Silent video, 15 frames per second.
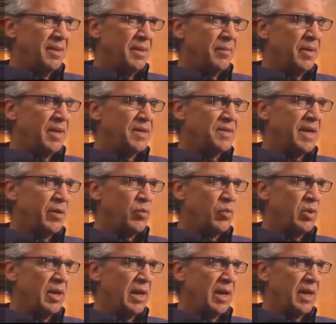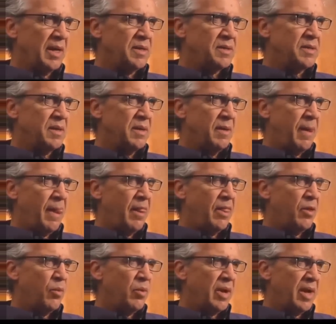Because I realized that
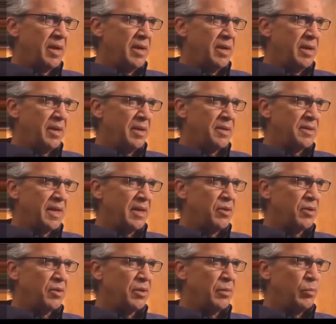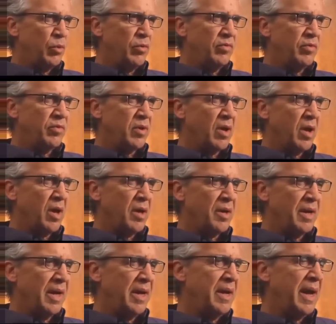what I did is I took the move of God
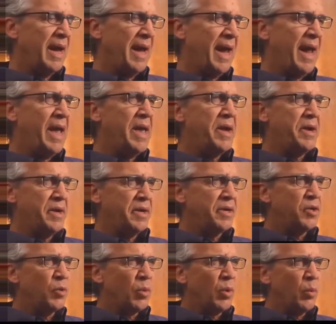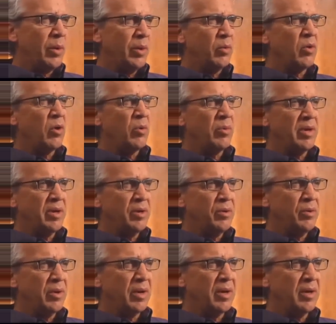and I added it to what we were already
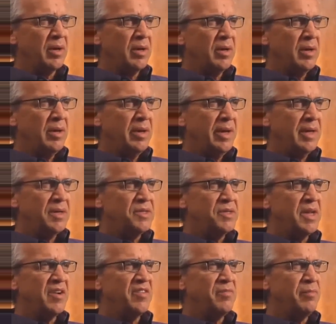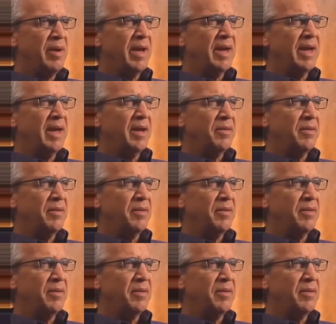doing, instead of making